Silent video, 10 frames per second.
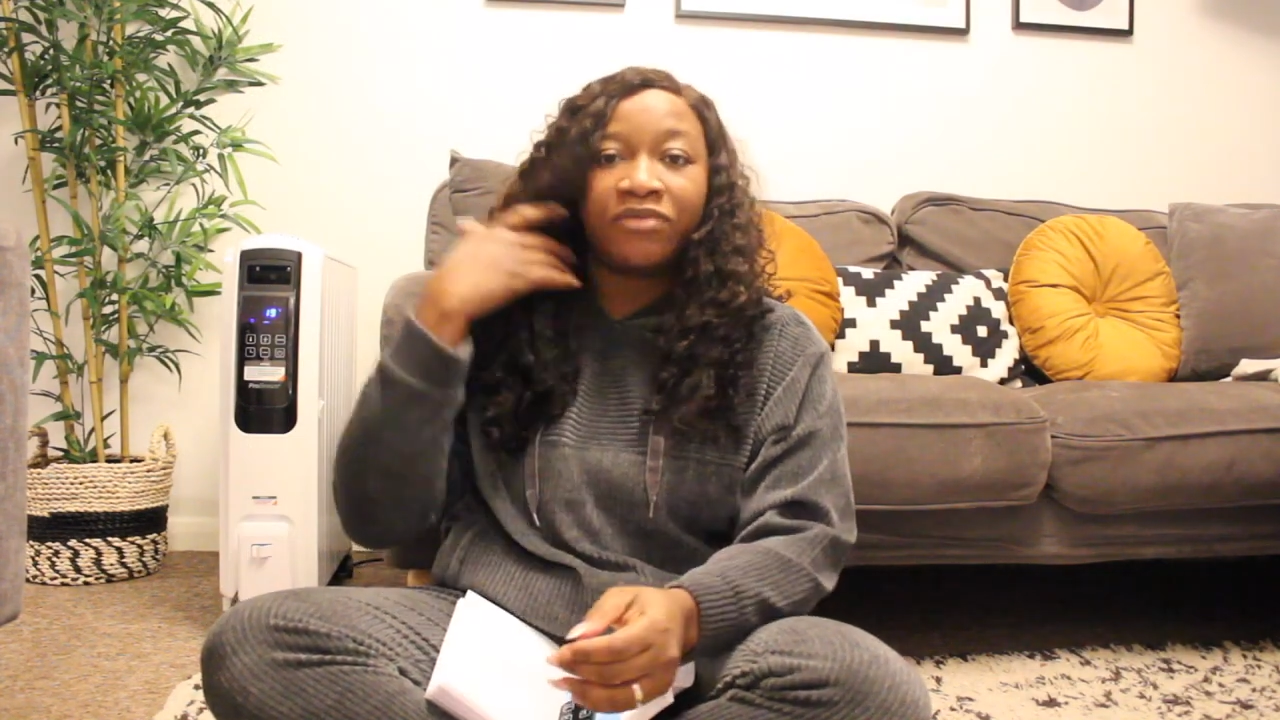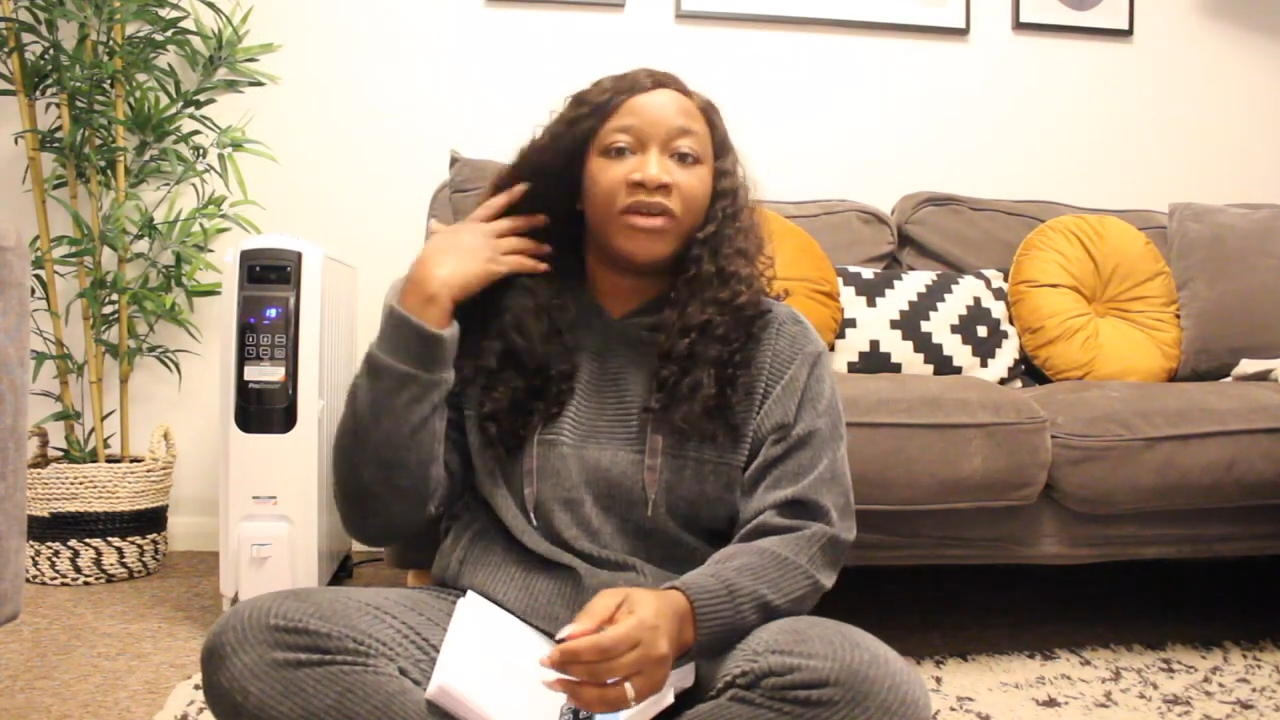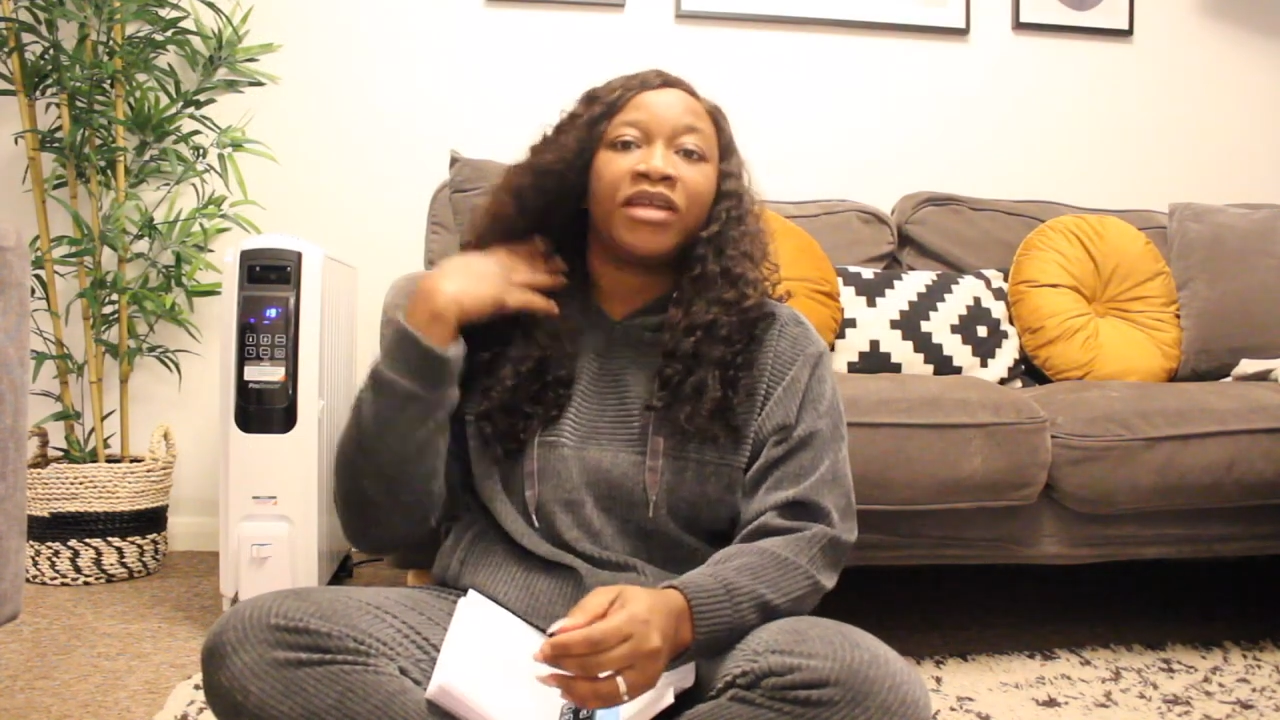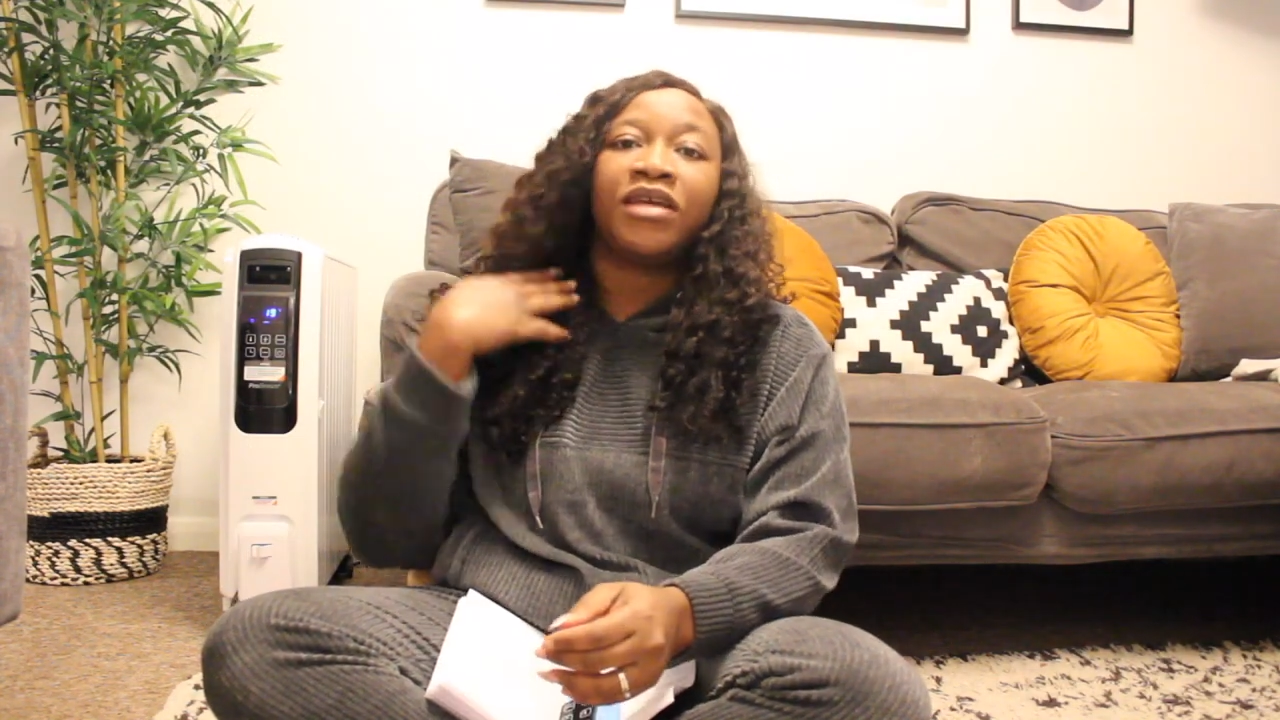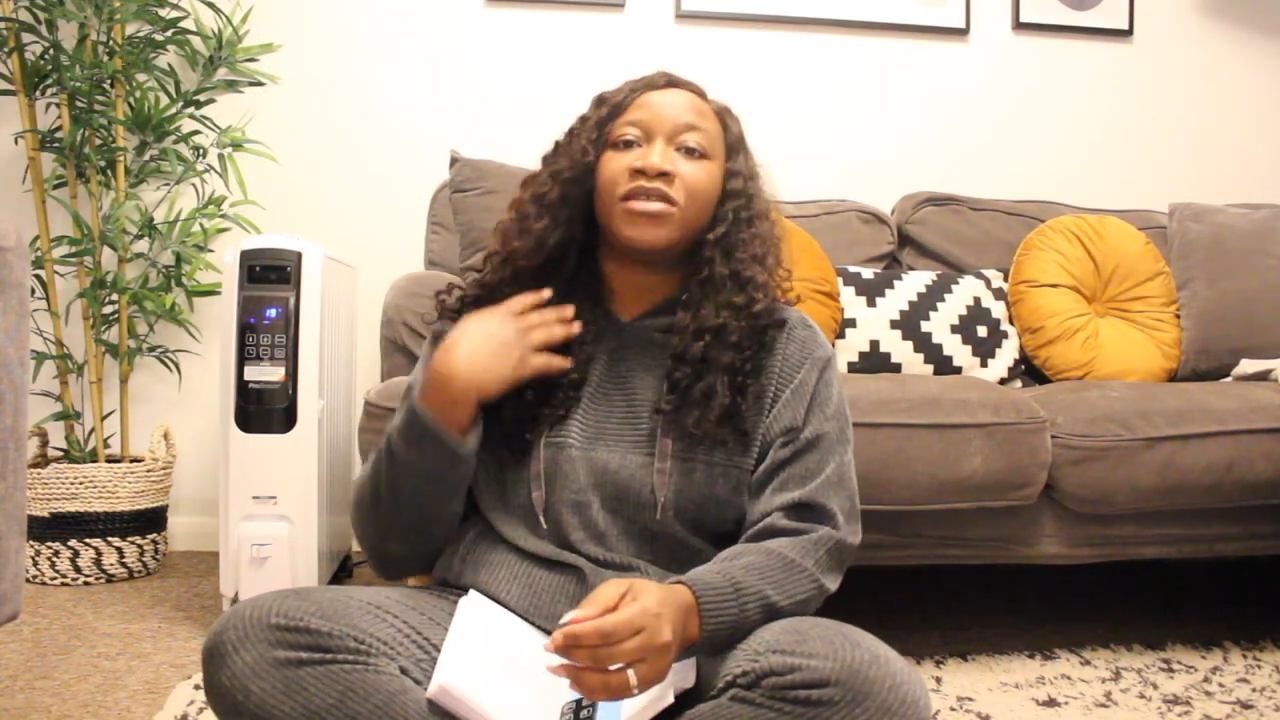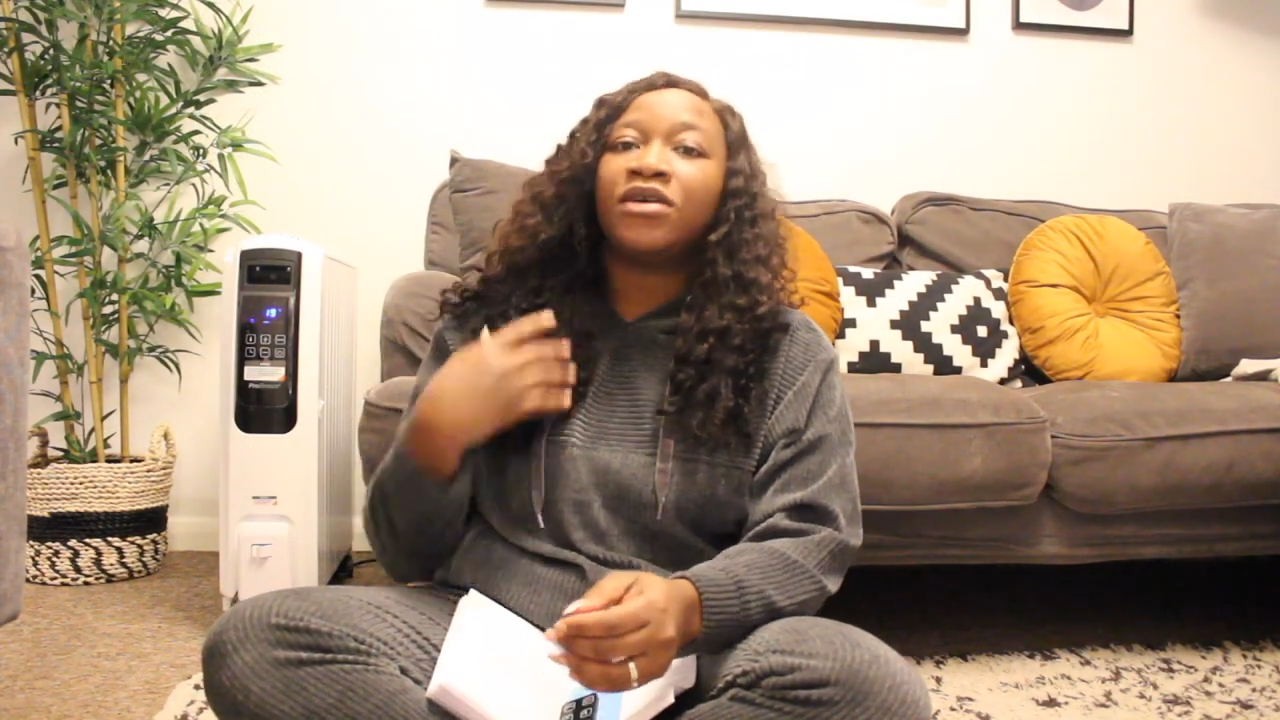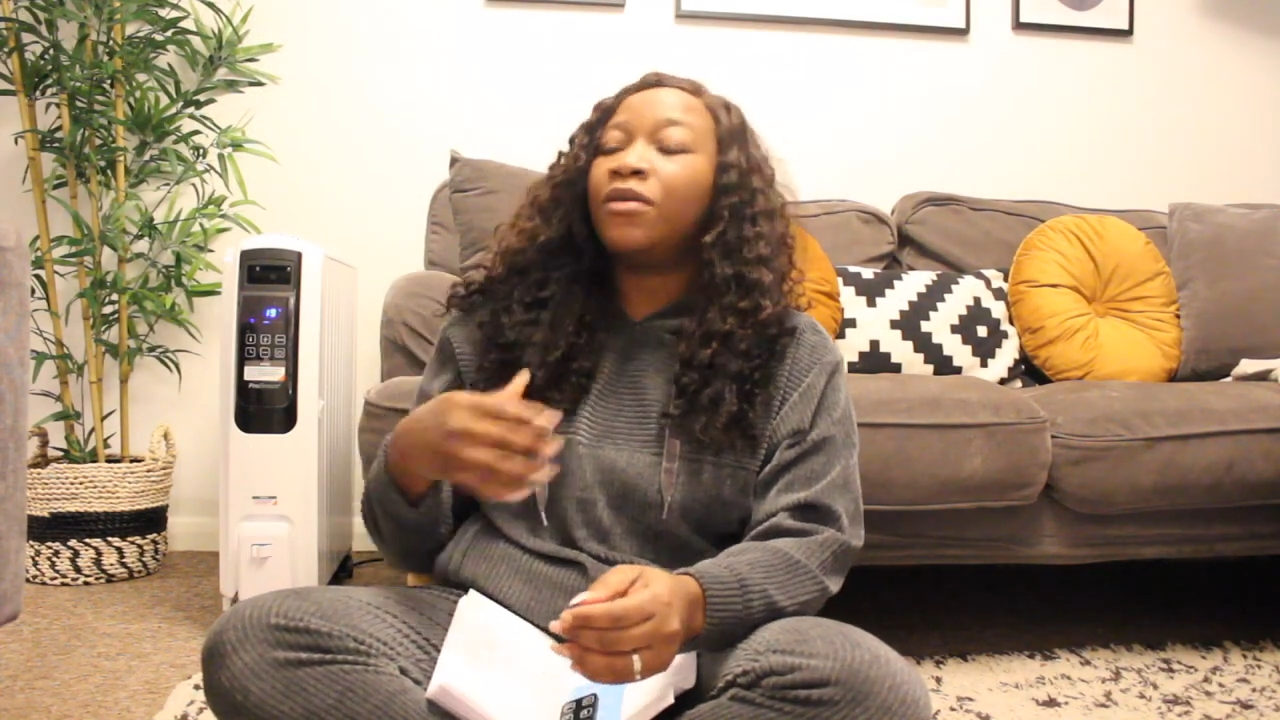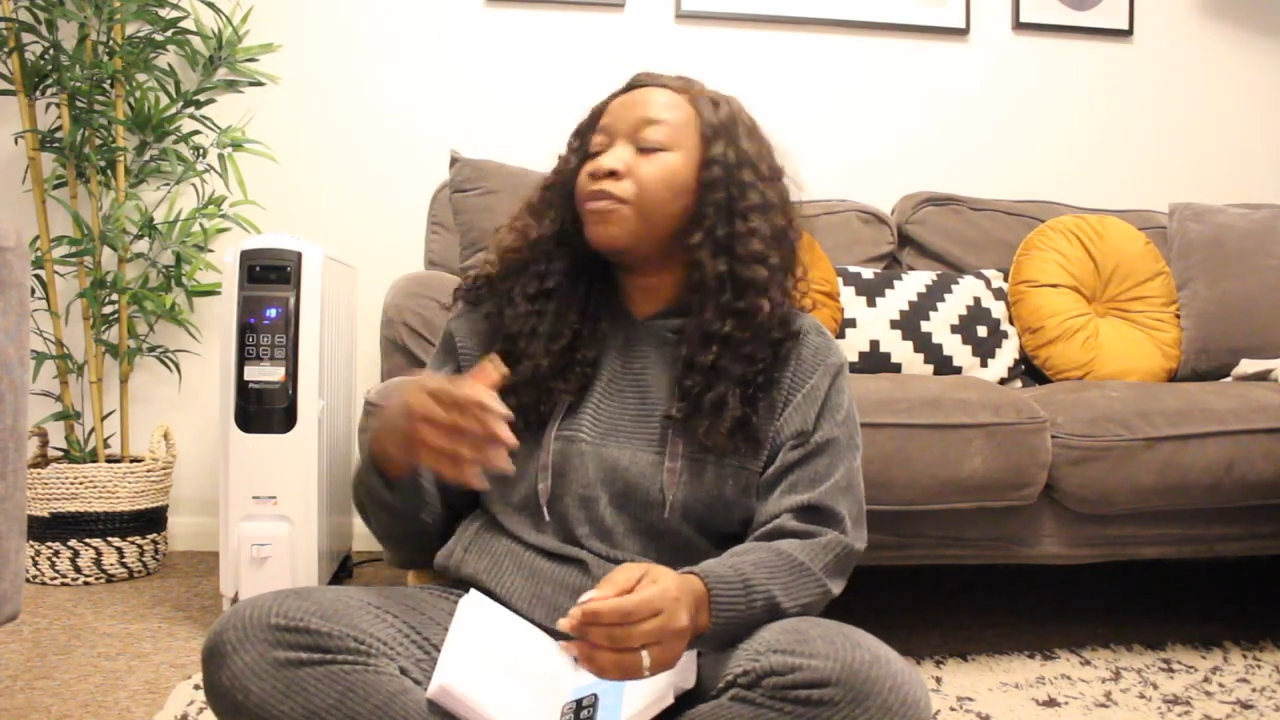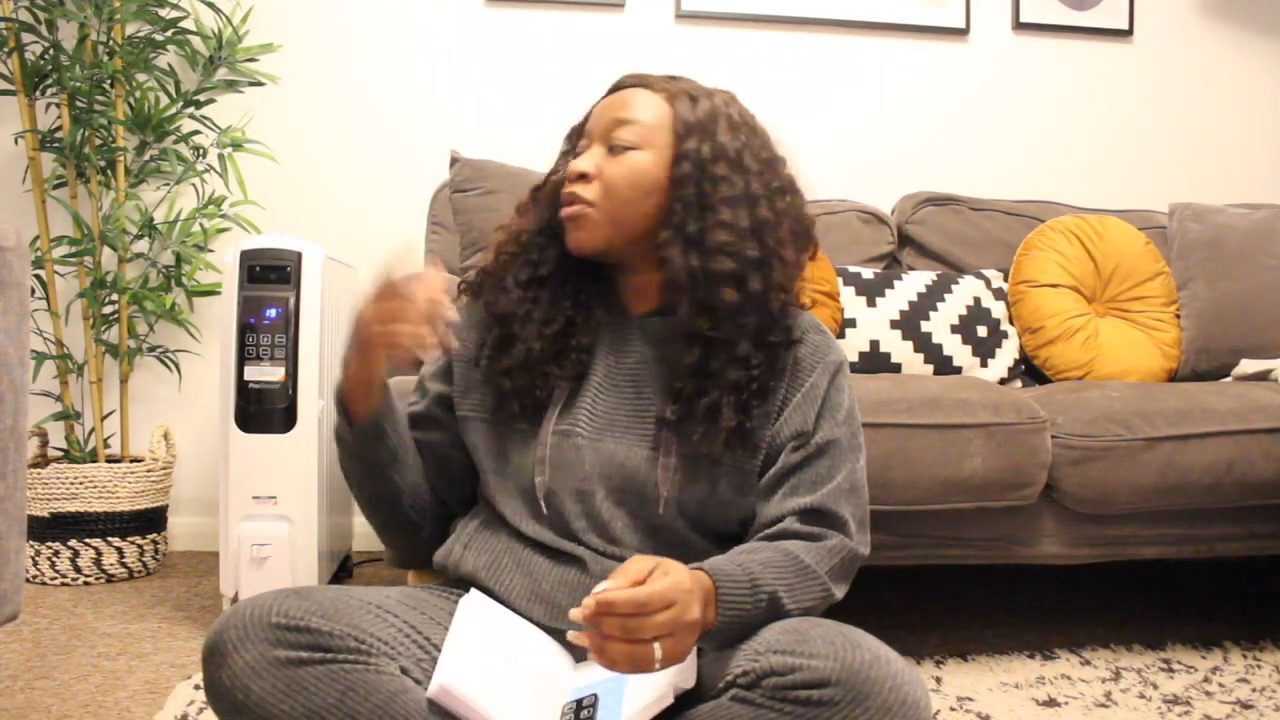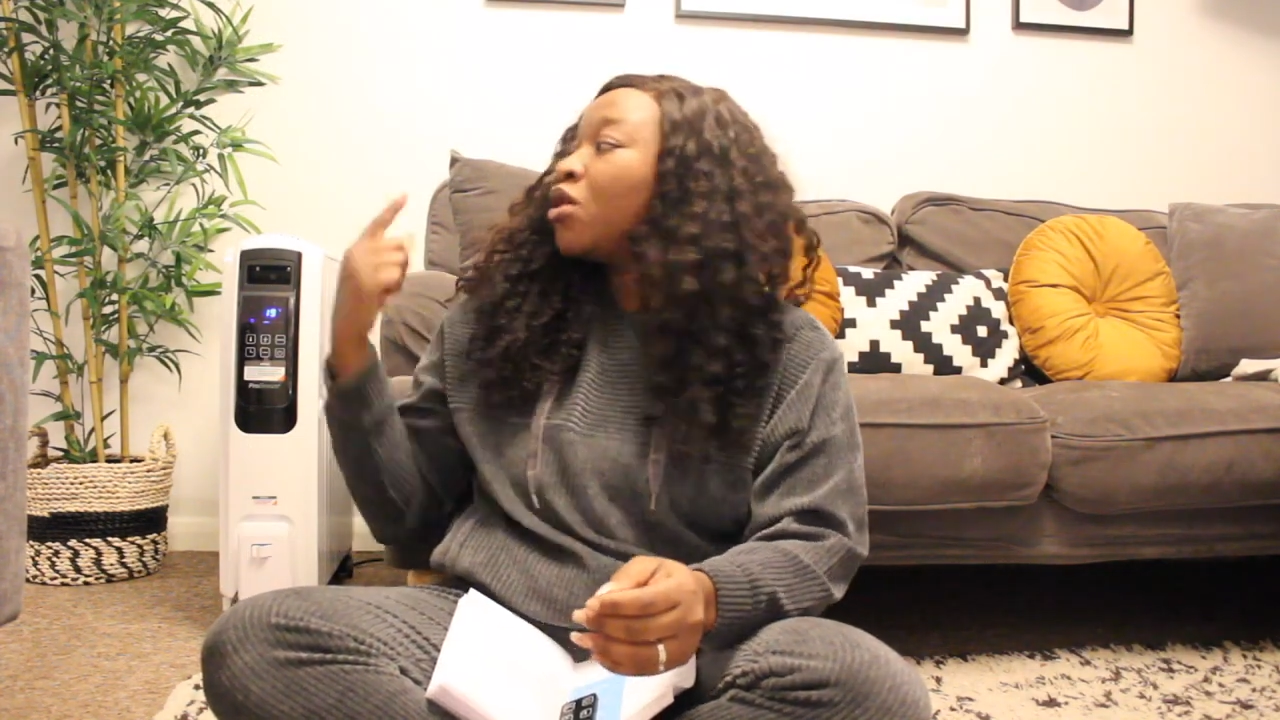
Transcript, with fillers: radiator